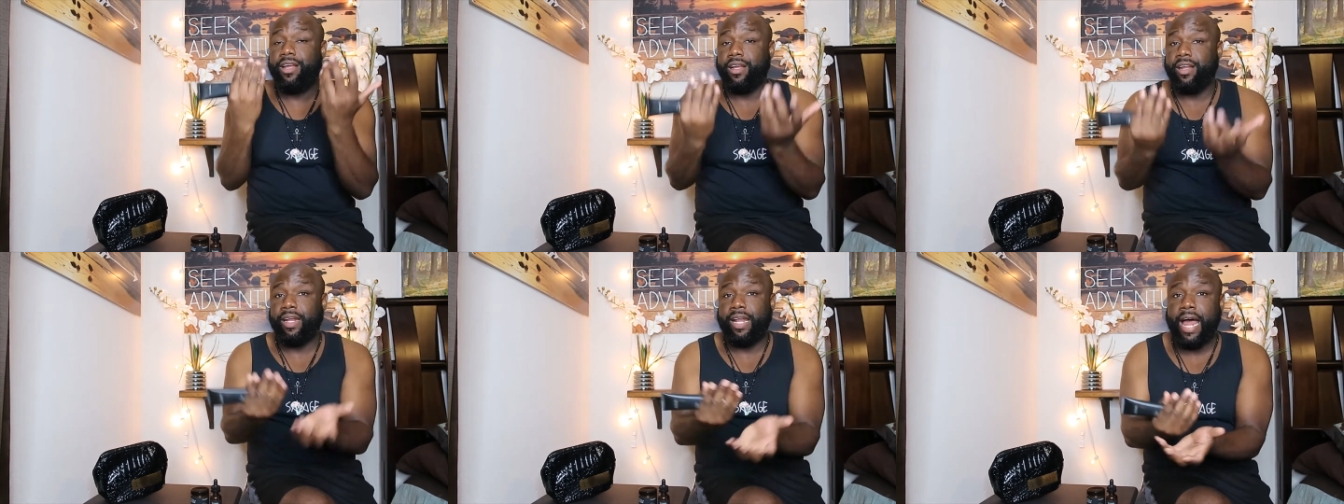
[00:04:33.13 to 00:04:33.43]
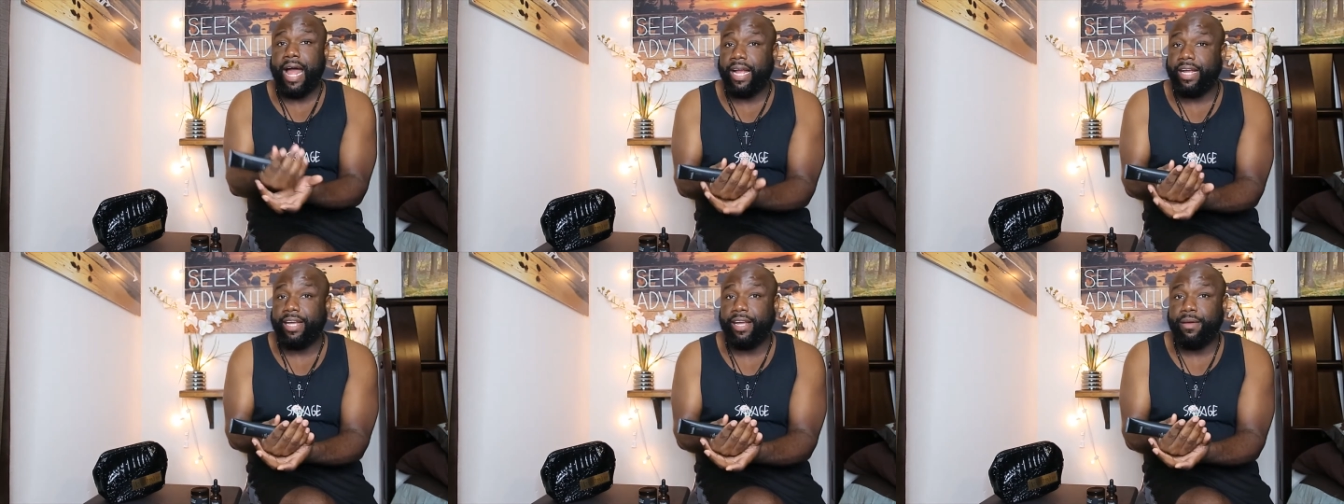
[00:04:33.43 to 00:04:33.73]

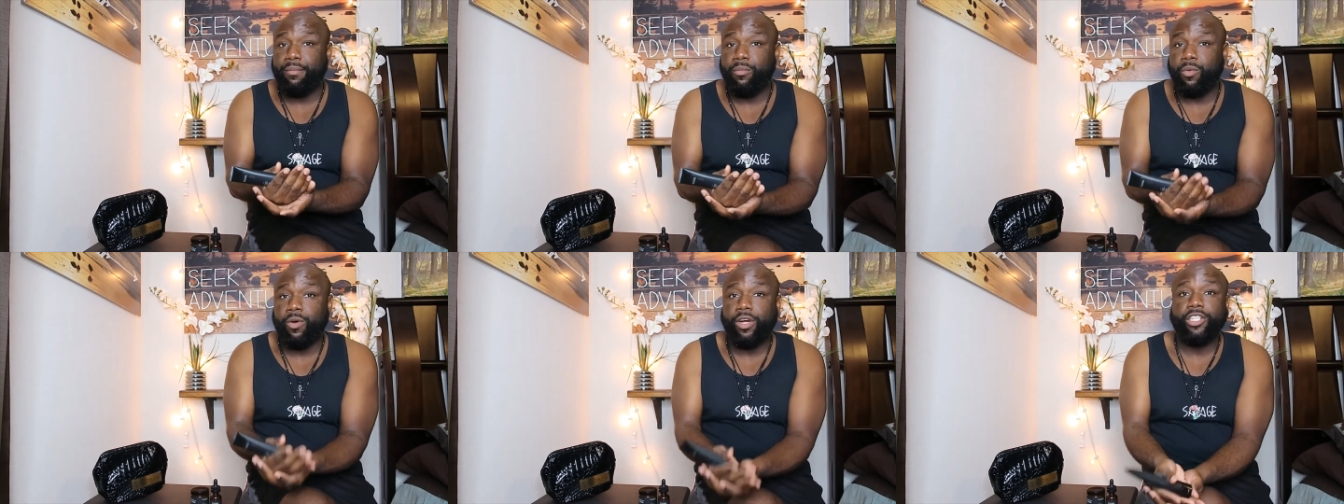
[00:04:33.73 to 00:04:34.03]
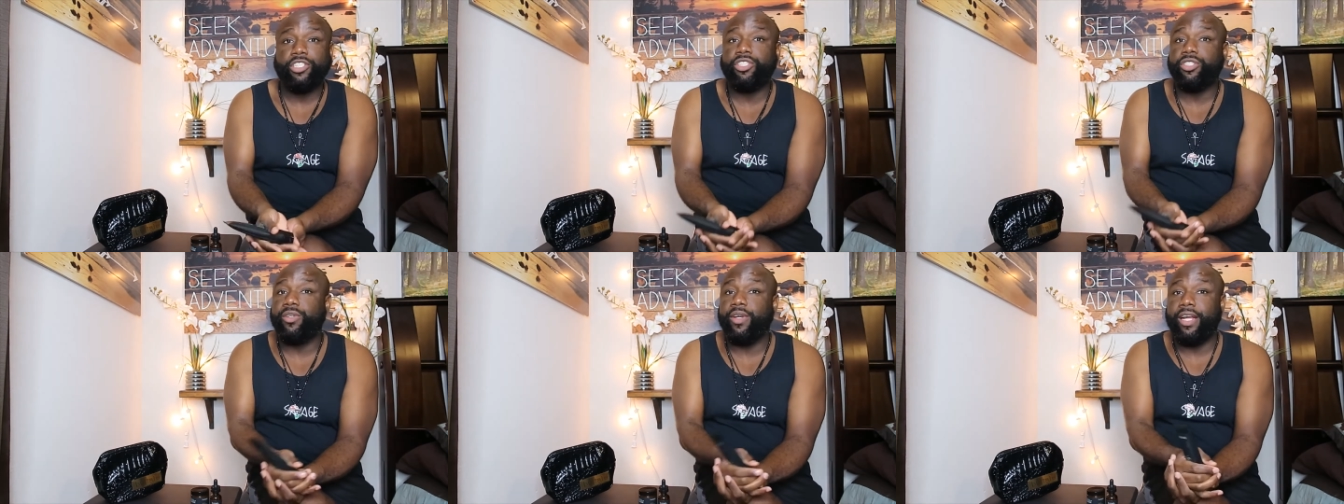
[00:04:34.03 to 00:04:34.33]
lock in
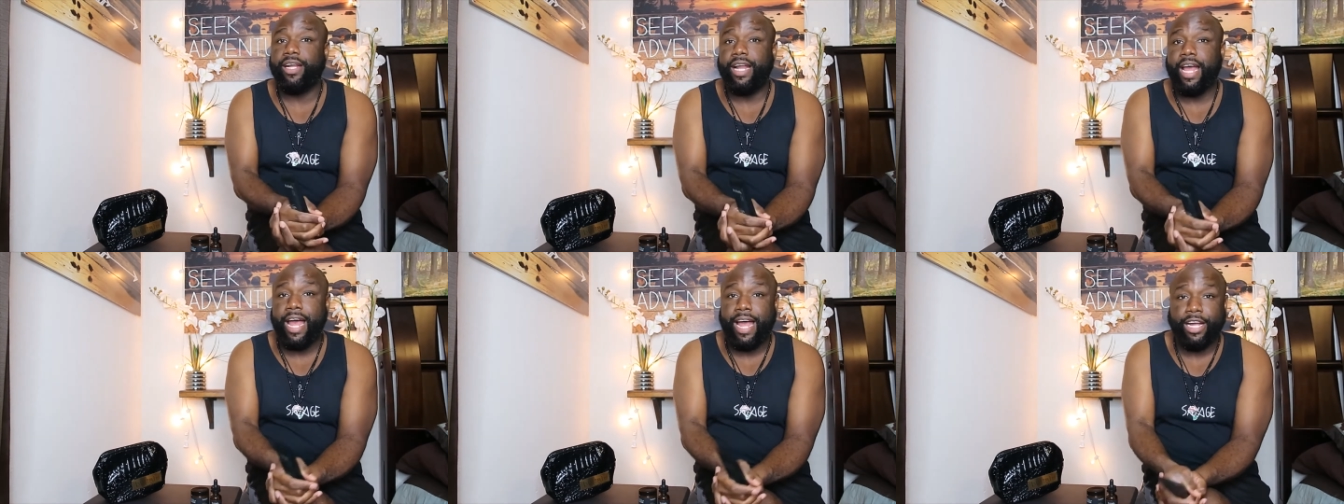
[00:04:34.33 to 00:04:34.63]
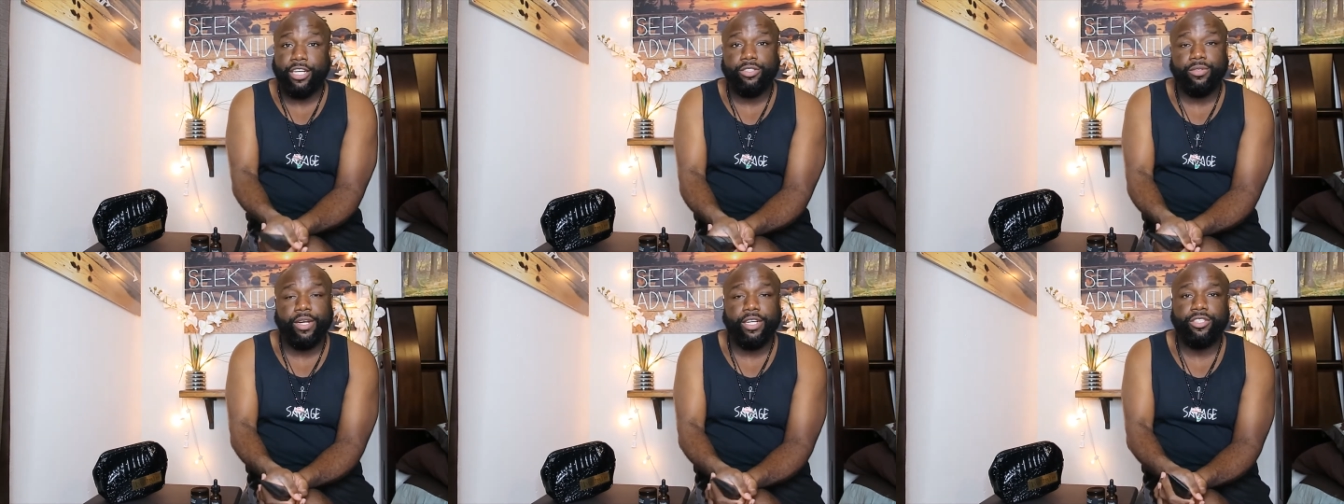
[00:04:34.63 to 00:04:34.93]
moisture and
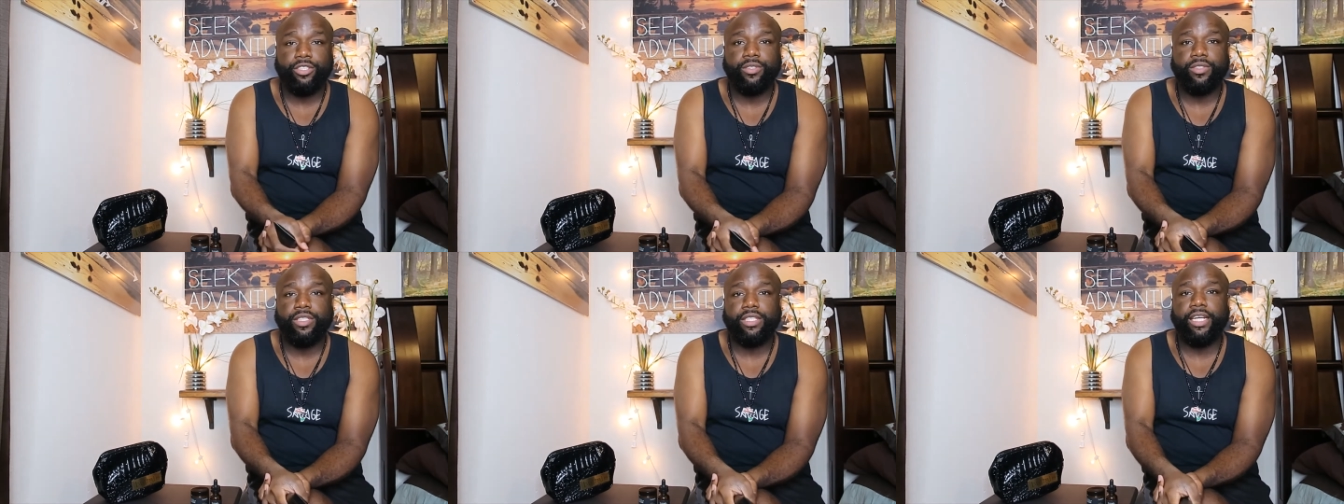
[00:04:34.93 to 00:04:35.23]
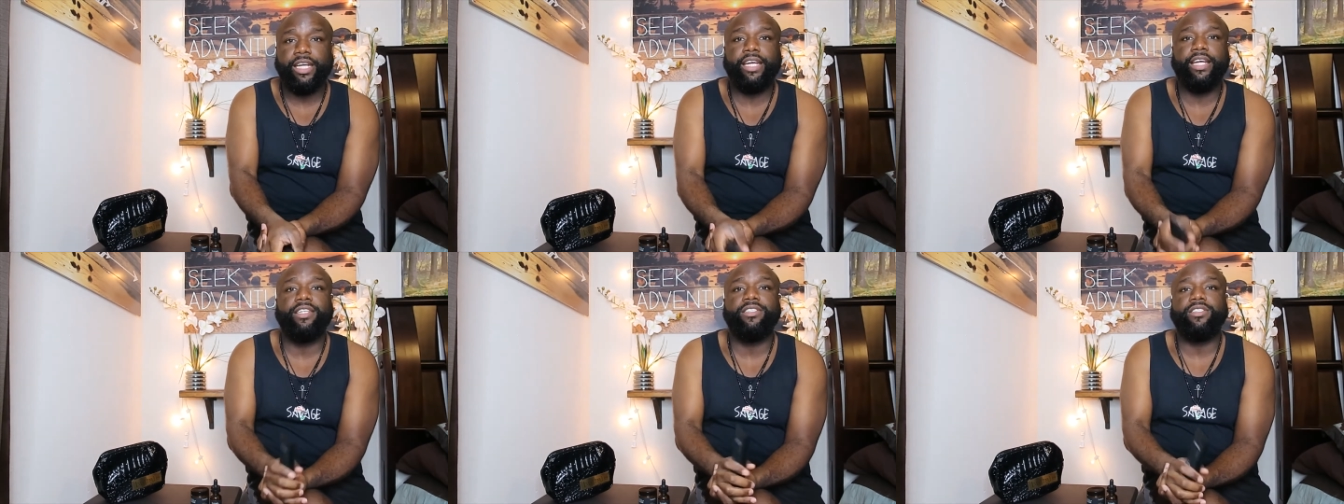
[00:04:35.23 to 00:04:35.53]
hydrate your
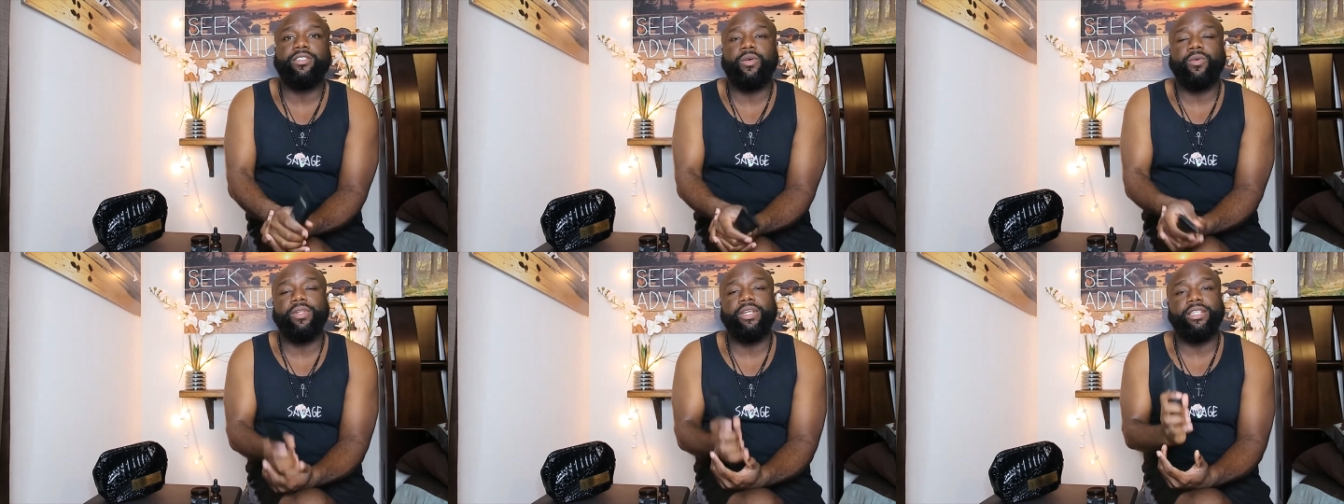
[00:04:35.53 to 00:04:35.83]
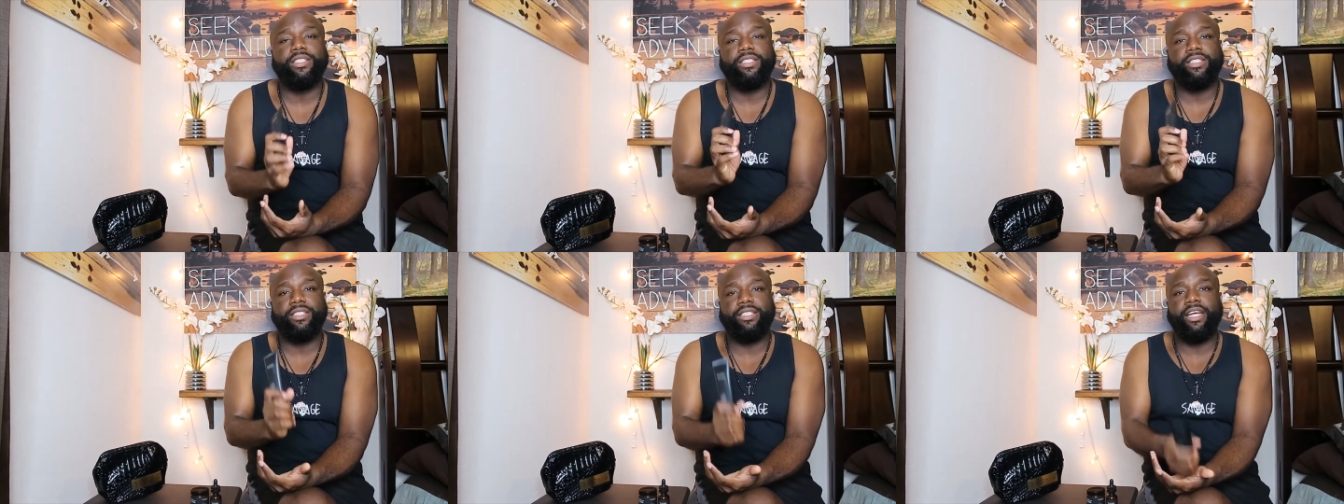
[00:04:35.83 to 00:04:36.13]
skin so
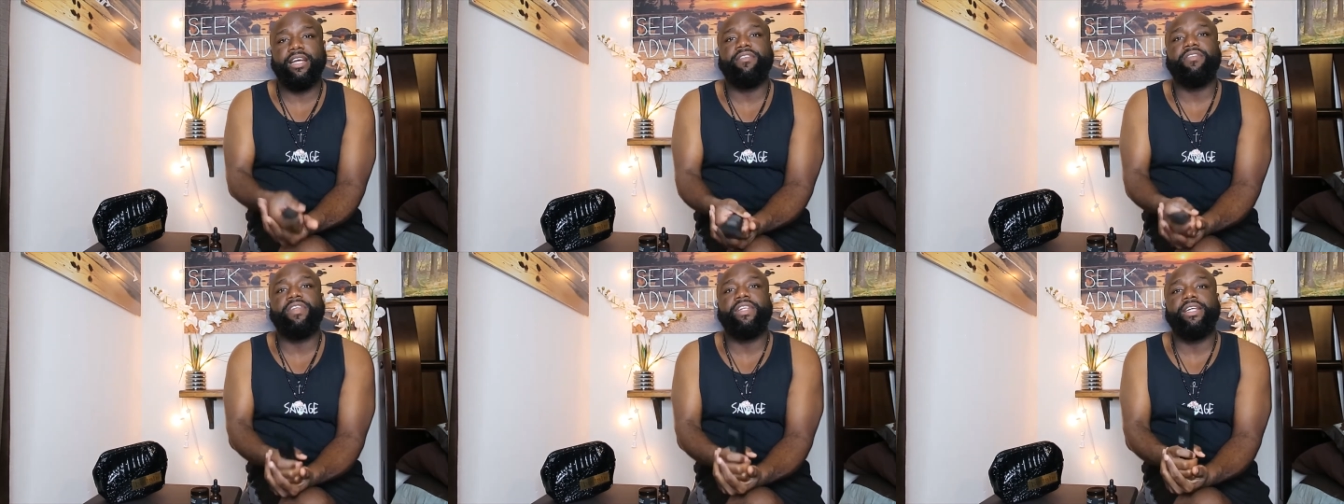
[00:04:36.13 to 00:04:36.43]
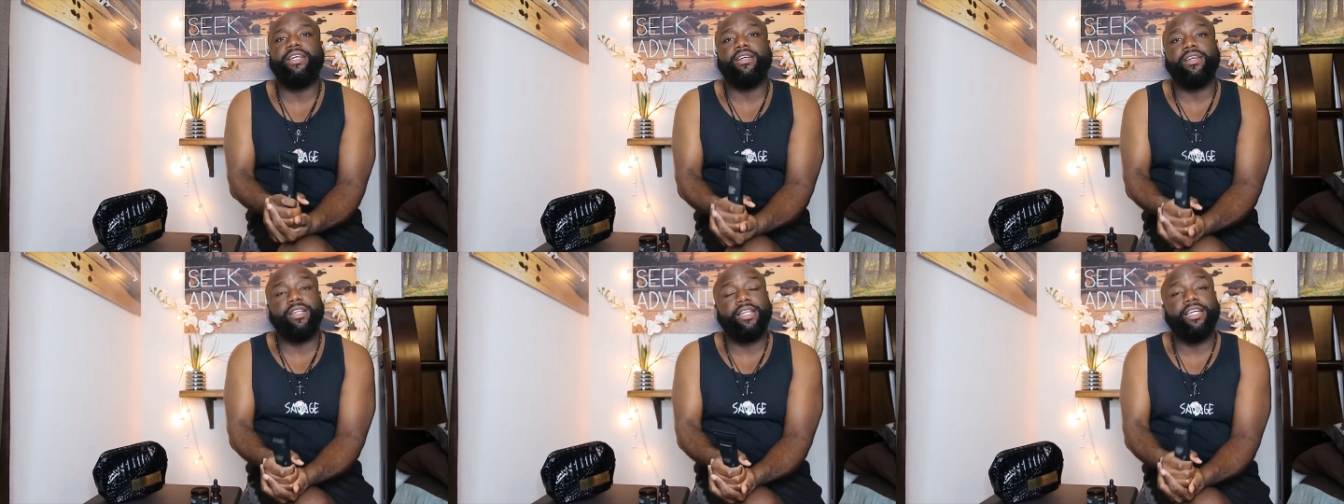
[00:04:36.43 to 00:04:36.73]
this is
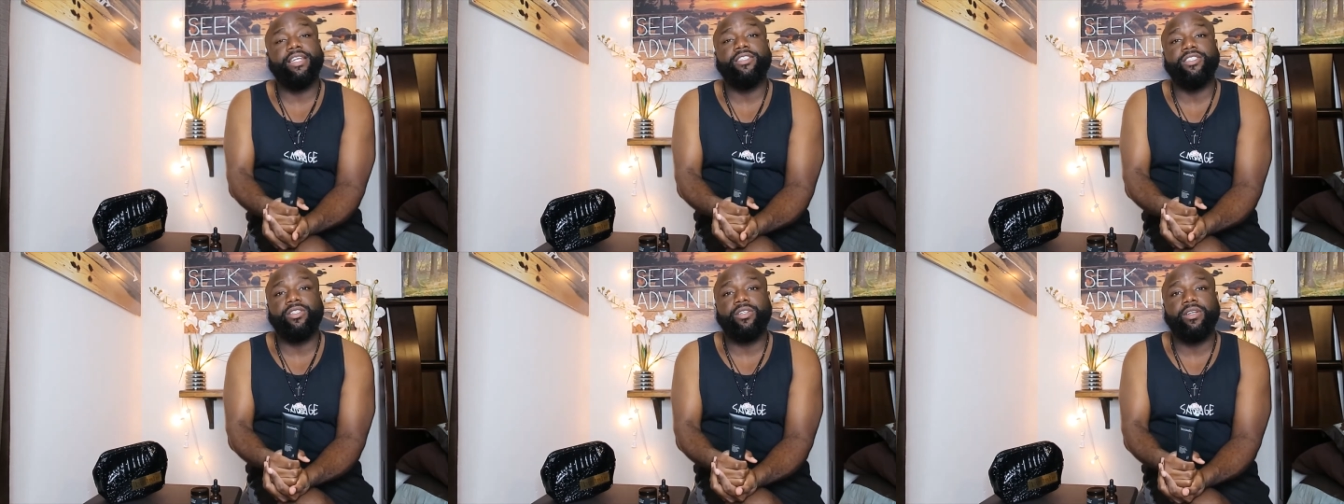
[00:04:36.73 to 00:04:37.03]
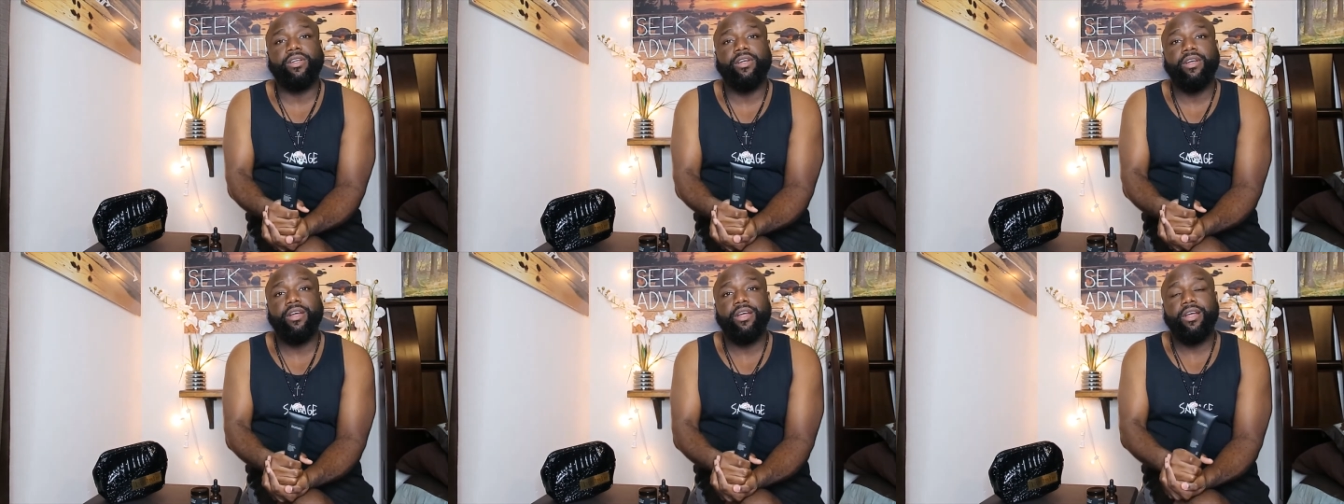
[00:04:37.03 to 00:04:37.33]
definitely a
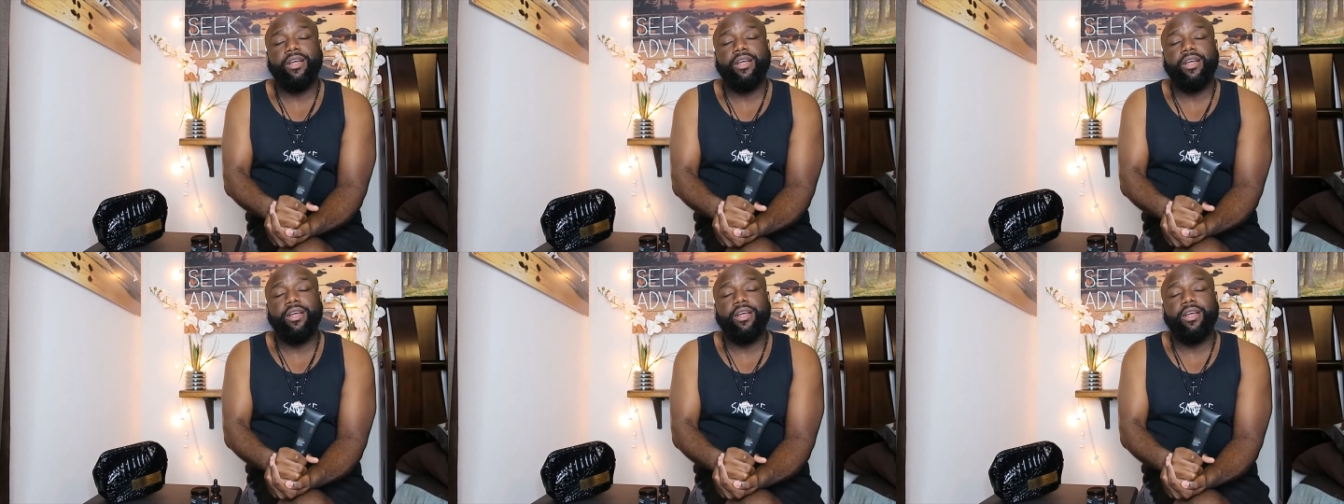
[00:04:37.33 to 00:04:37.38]
cleanser